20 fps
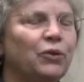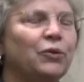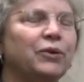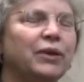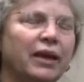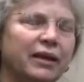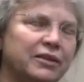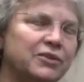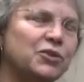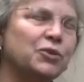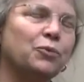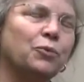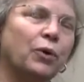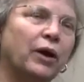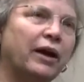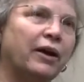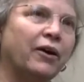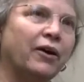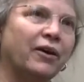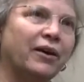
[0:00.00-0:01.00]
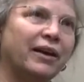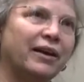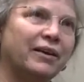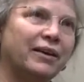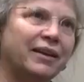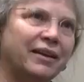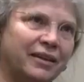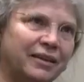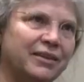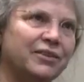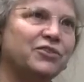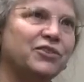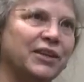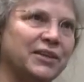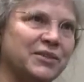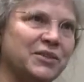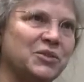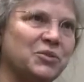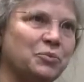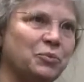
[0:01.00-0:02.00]
You get to where, in the
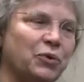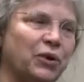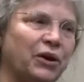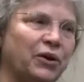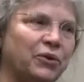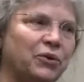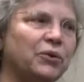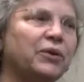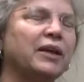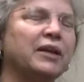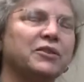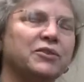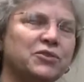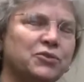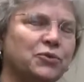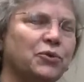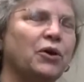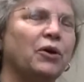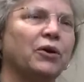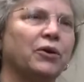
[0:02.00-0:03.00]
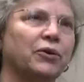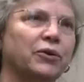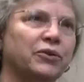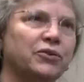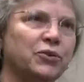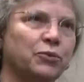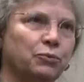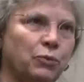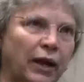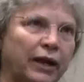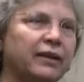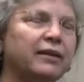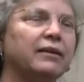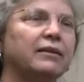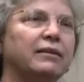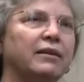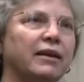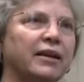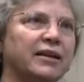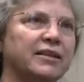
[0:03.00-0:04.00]
Jesus Prayer, you get stronger to
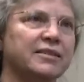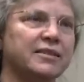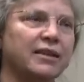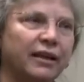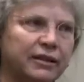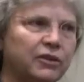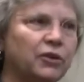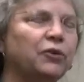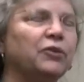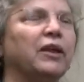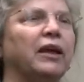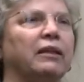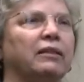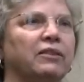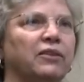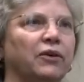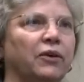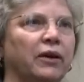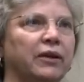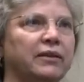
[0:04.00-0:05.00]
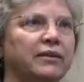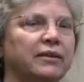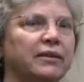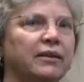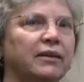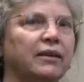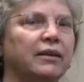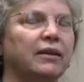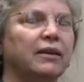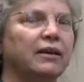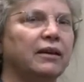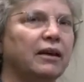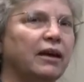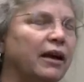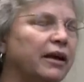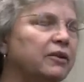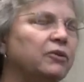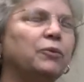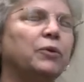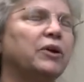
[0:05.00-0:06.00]
recognize, I know that thought.
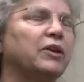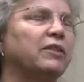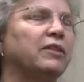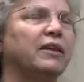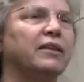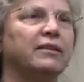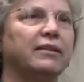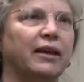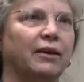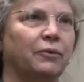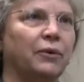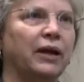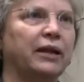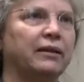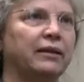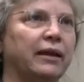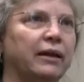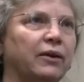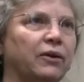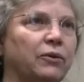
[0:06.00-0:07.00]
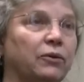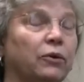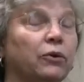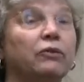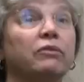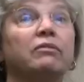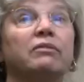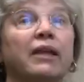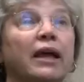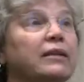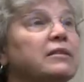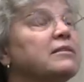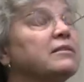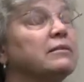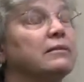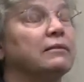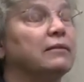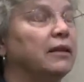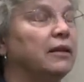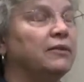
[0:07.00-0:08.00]
I don't want to think that right now. Or
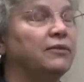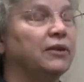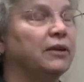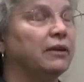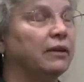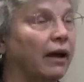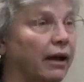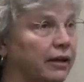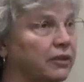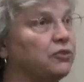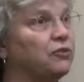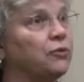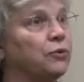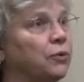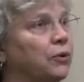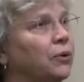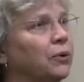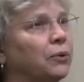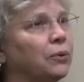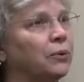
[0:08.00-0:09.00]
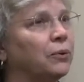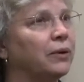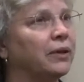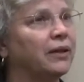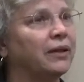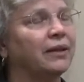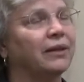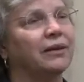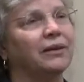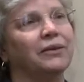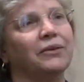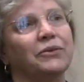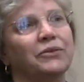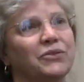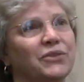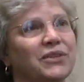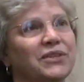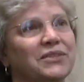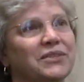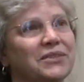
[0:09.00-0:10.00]
that's even not true.
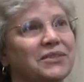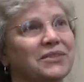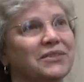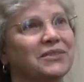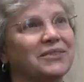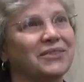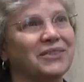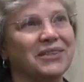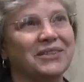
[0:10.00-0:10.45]
So Jesus